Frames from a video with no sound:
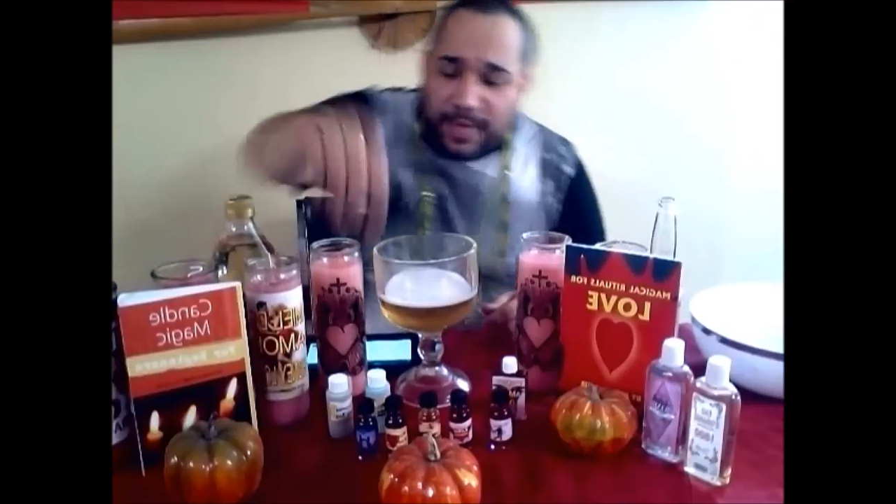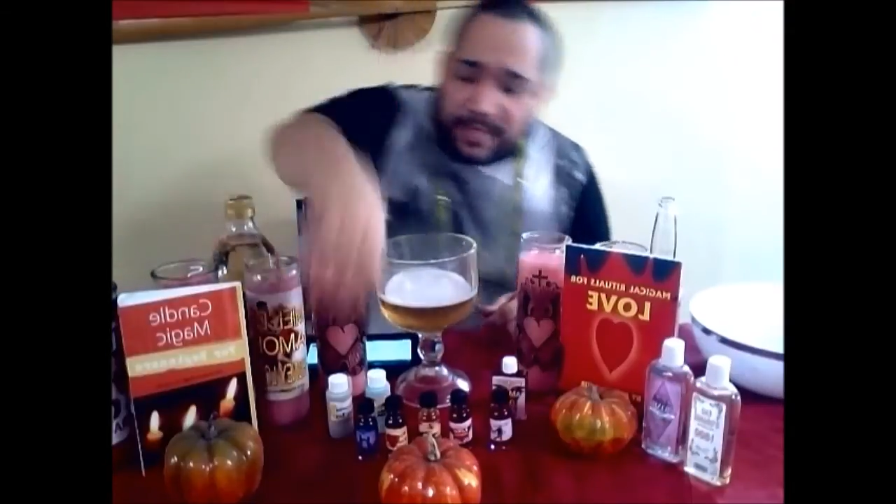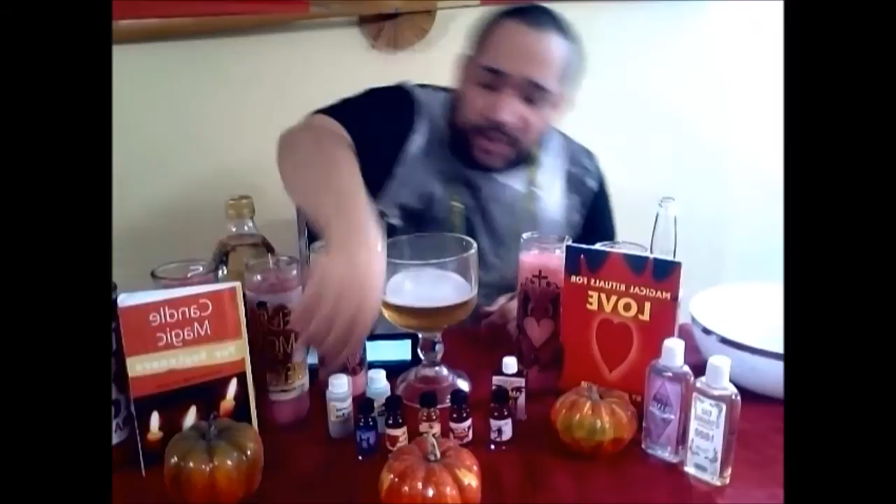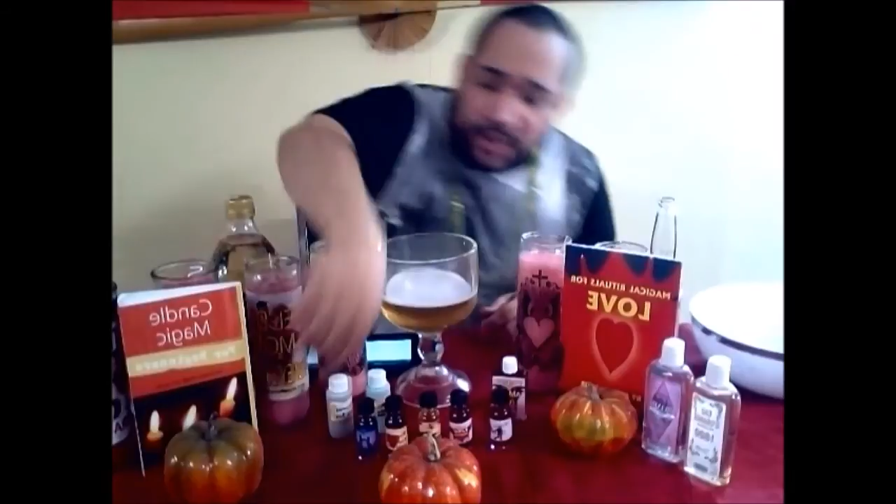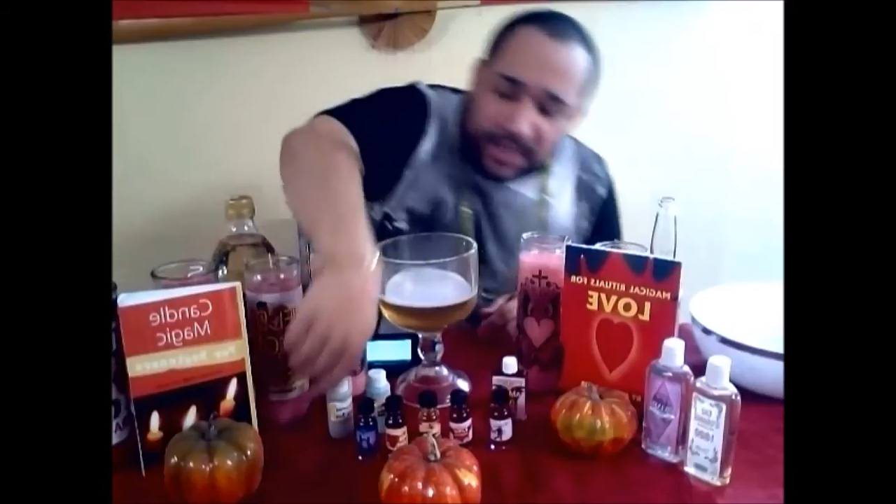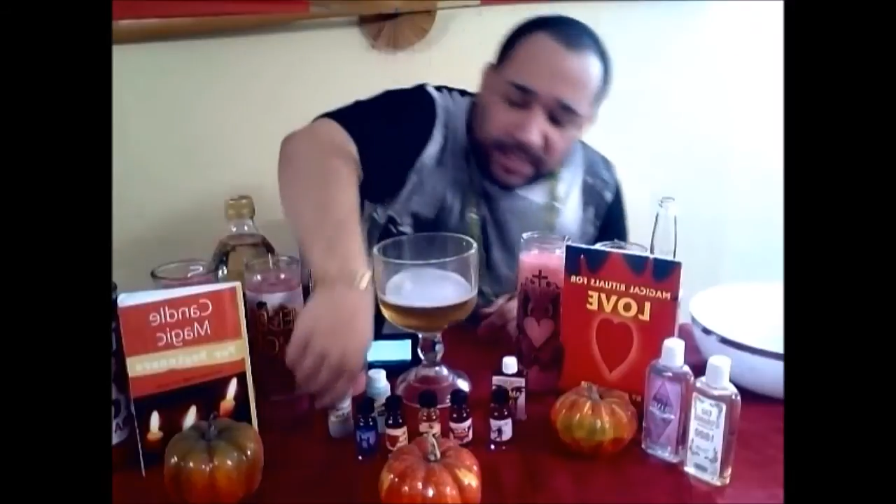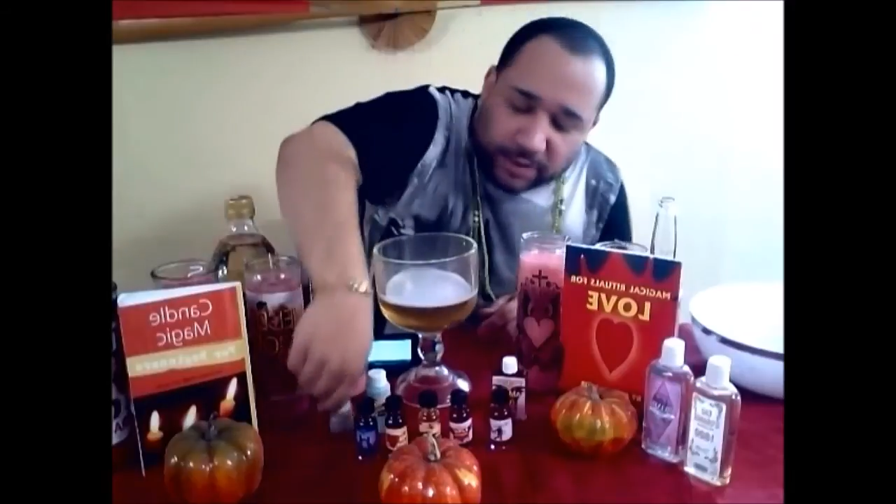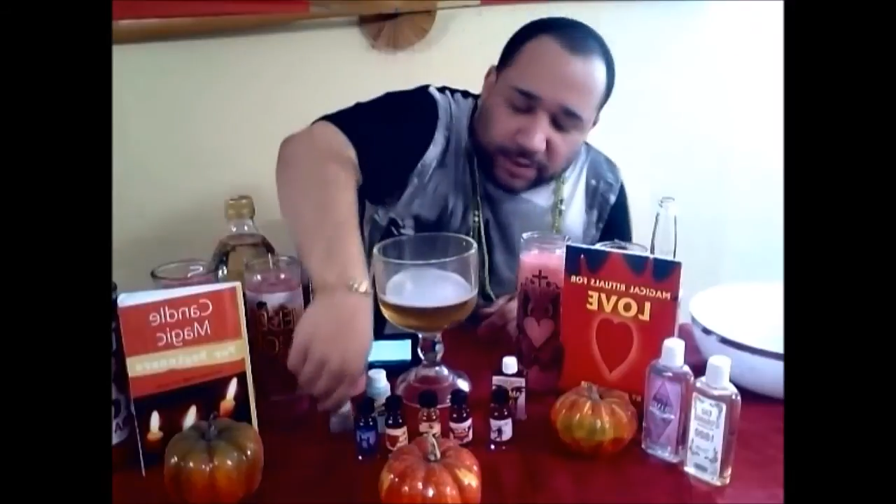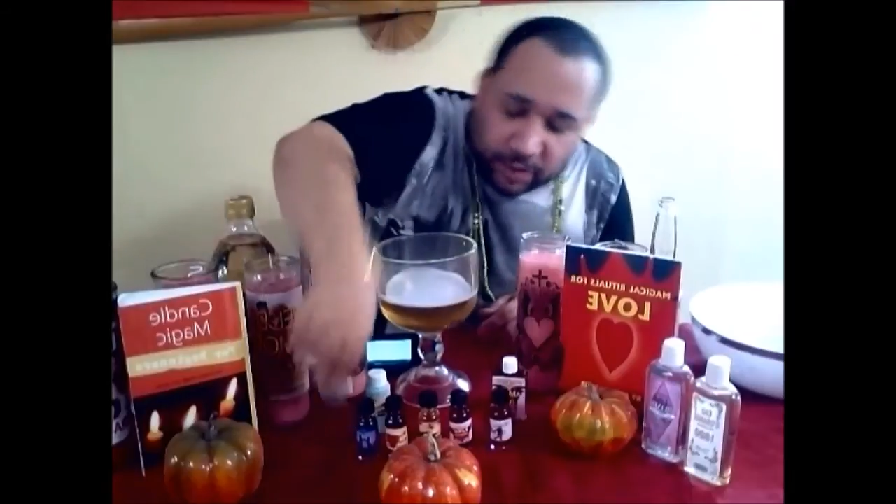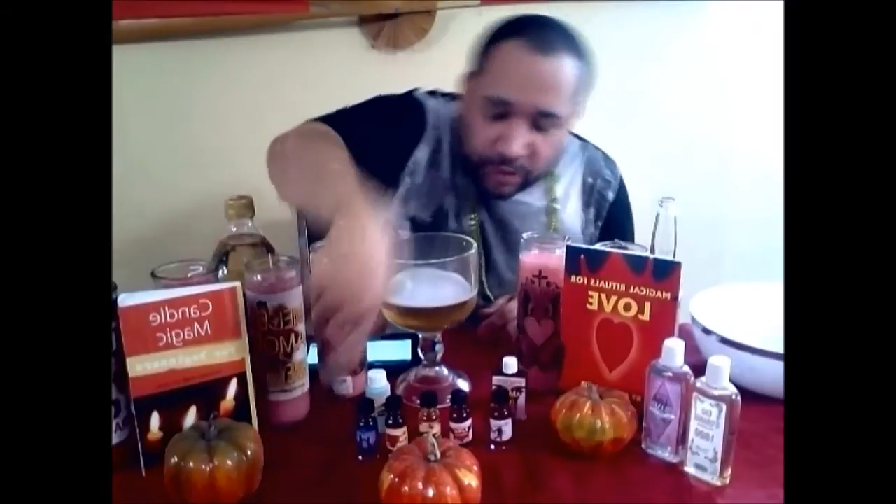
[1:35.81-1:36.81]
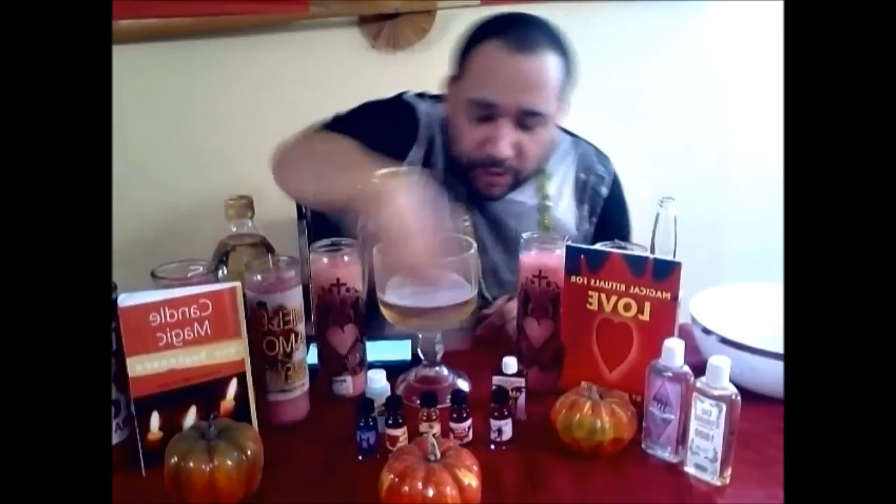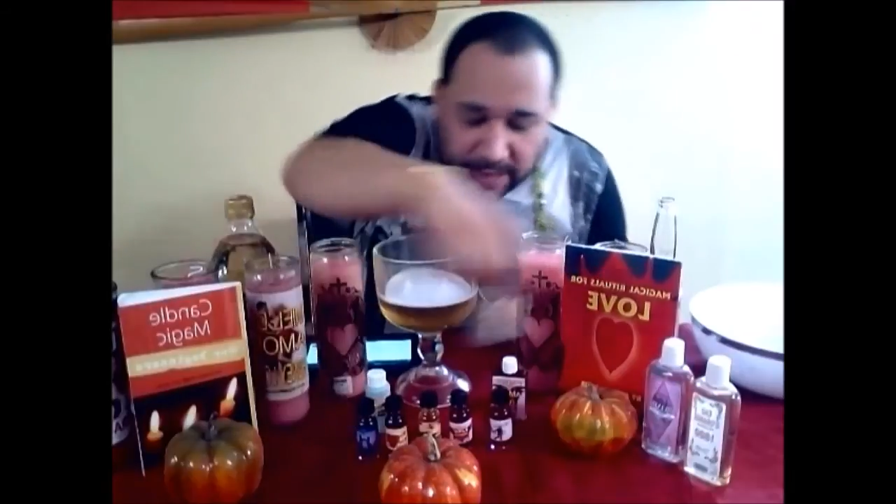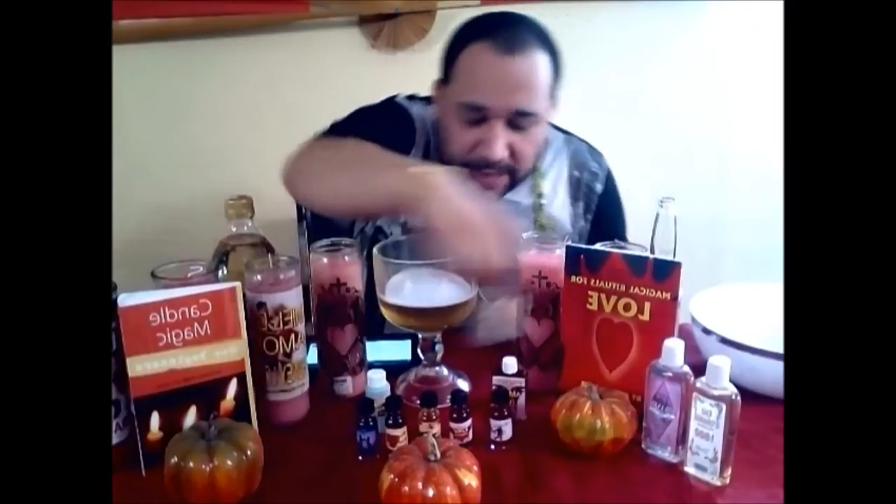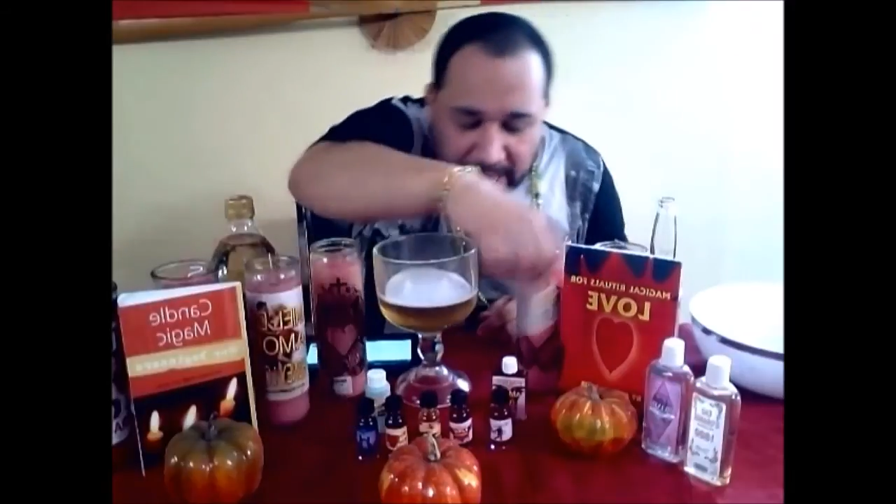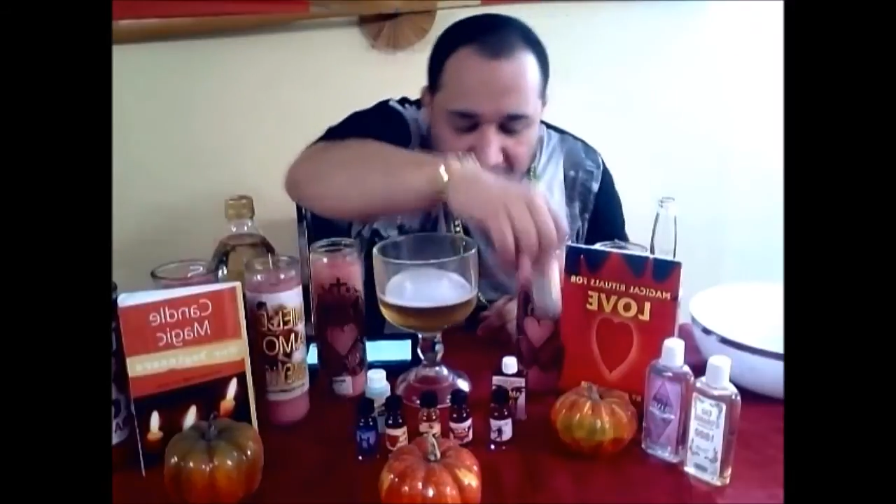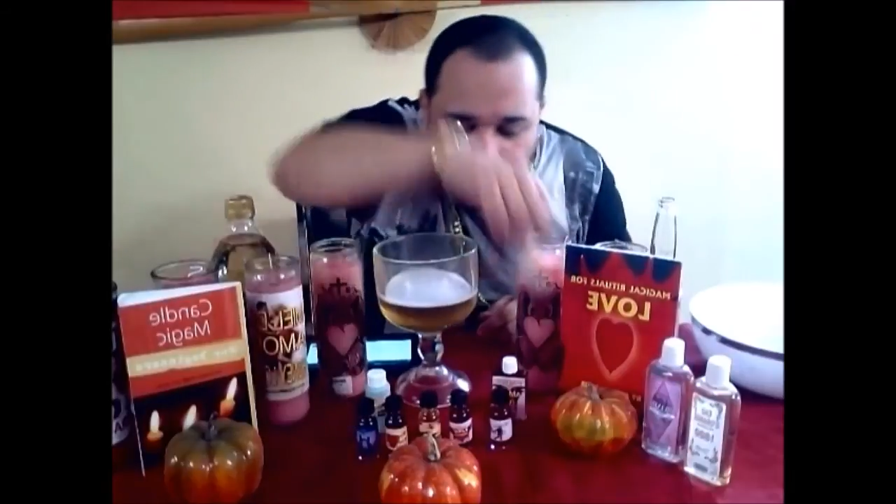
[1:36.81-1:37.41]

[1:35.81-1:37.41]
suggest that you do is add the